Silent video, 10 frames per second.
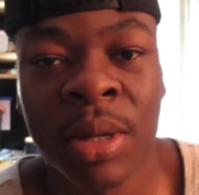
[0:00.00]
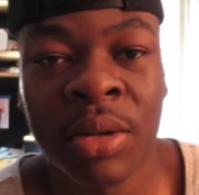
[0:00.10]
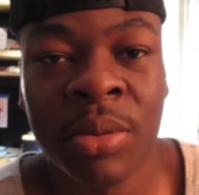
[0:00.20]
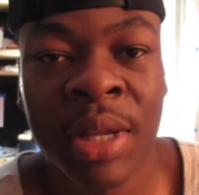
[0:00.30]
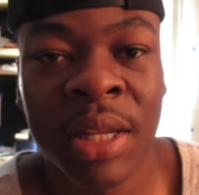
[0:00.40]
quick
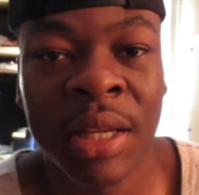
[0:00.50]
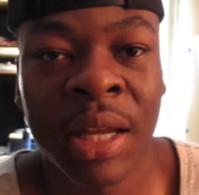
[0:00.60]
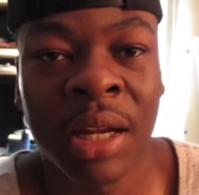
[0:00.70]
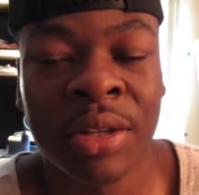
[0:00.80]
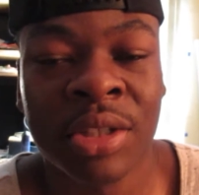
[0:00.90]
little meal in,
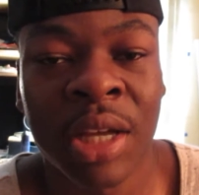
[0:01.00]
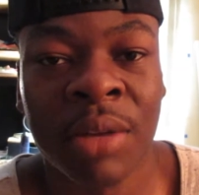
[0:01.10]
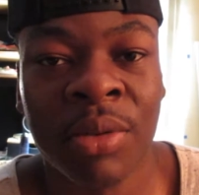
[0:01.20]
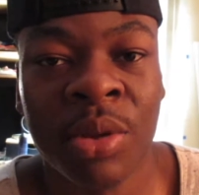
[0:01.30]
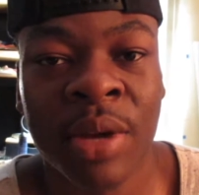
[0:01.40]
and I'll check
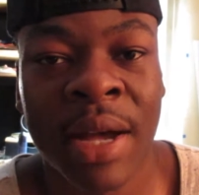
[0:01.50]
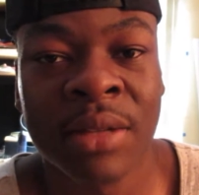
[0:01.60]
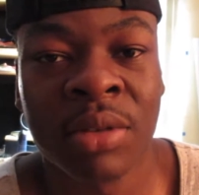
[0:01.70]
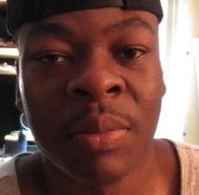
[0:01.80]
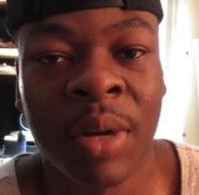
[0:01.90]
in with you
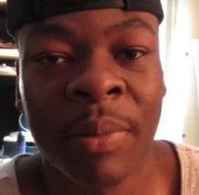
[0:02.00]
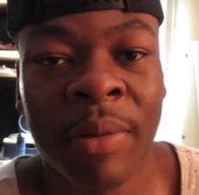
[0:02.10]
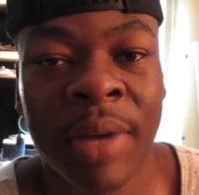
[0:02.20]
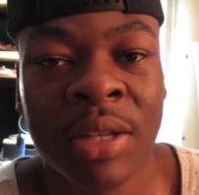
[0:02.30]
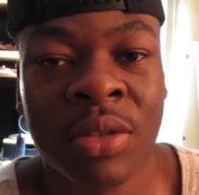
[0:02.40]
guys when I'm on
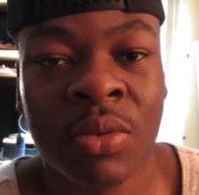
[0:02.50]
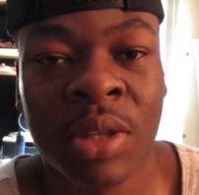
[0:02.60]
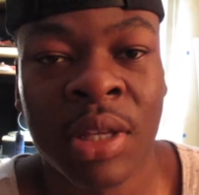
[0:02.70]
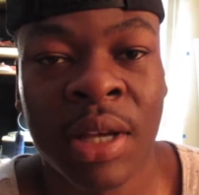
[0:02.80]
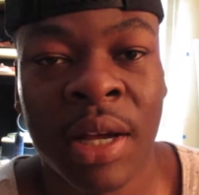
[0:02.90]
my way to
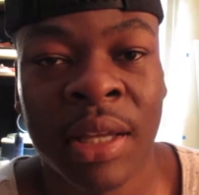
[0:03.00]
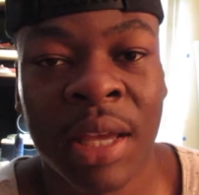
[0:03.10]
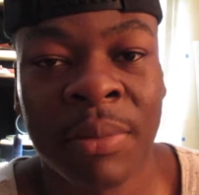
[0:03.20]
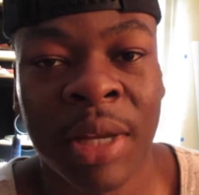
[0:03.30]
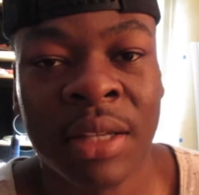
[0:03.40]
the
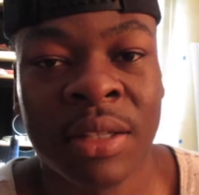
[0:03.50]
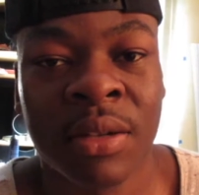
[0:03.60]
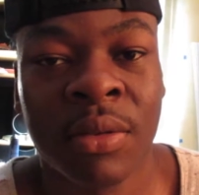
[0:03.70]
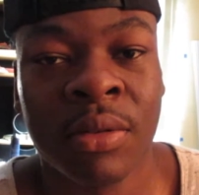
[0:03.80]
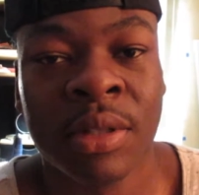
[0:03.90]
game night.
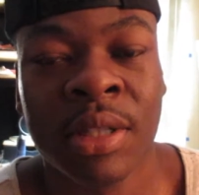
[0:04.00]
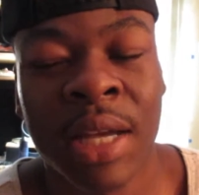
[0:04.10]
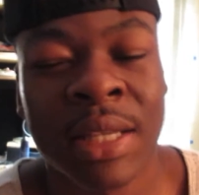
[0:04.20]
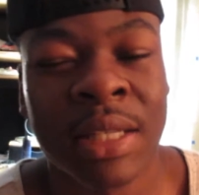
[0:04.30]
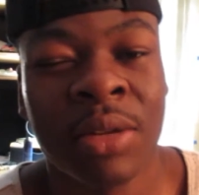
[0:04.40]
So see
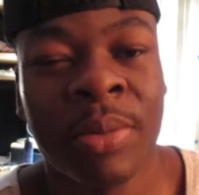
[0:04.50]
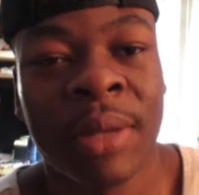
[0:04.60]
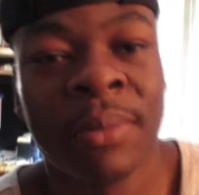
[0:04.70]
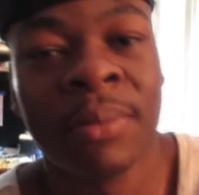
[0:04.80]
you guys in a little bit.